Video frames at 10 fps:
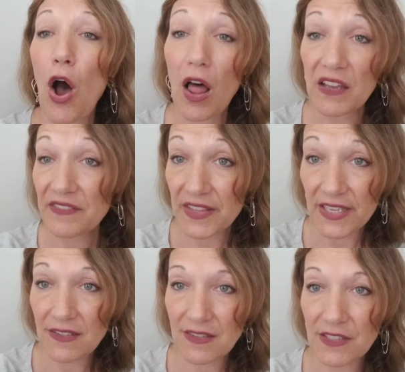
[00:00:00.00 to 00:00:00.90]
all of
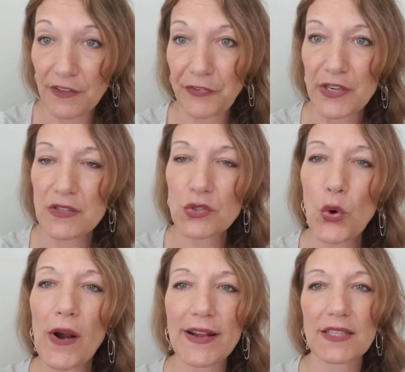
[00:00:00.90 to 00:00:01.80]
these different
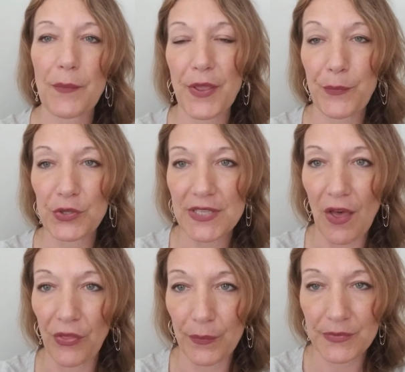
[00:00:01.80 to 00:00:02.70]
stories that people
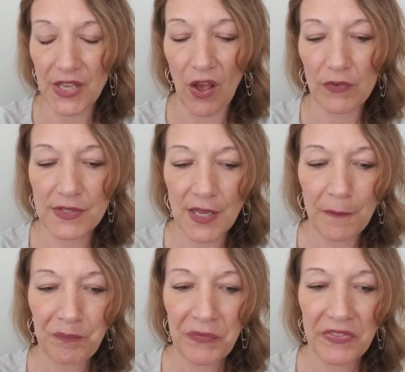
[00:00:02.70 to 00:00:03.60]
tell themselves,
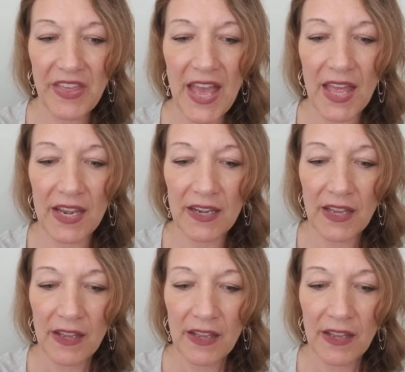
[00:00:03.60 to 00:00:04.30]
then